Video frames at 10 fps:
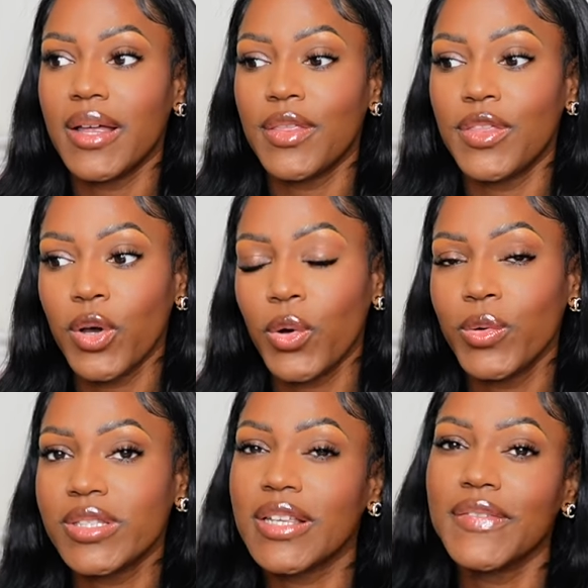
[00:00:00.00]

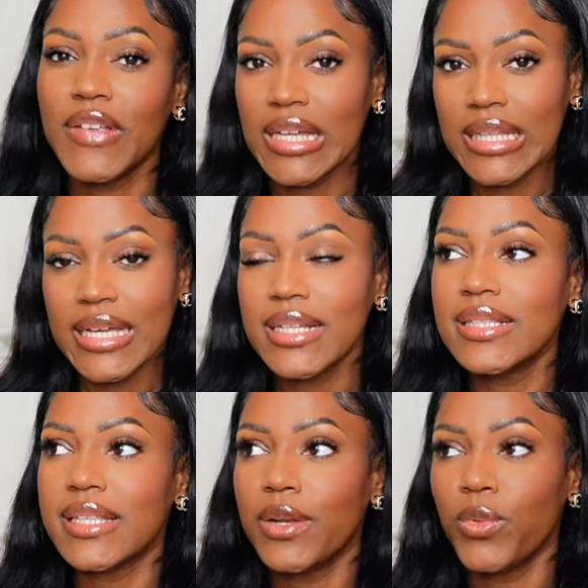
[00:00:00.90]
those
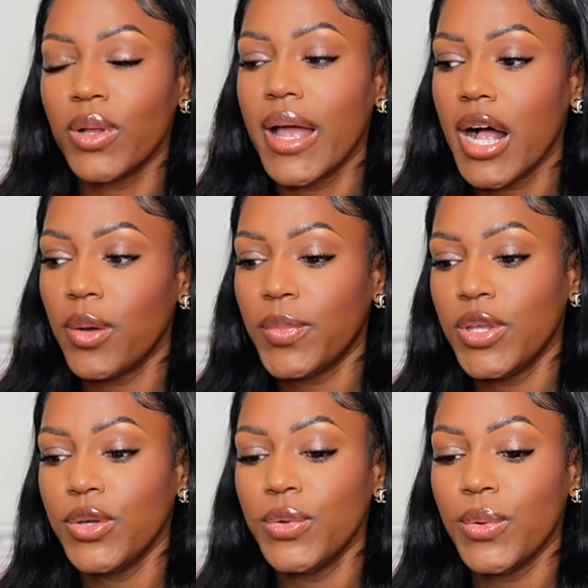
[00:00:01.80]
feelings and will help
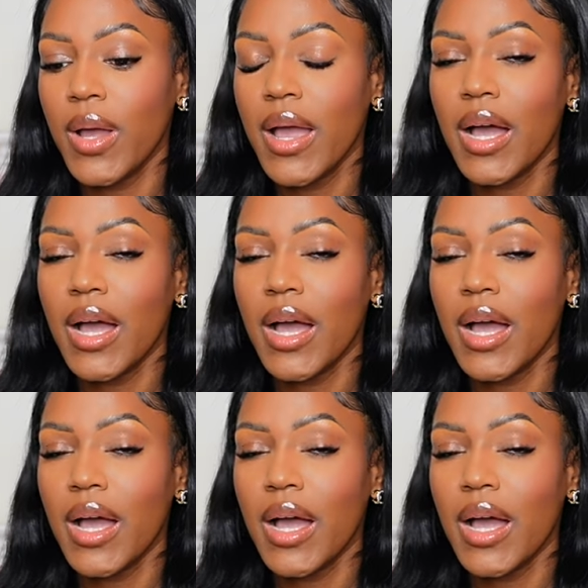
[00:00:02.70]
you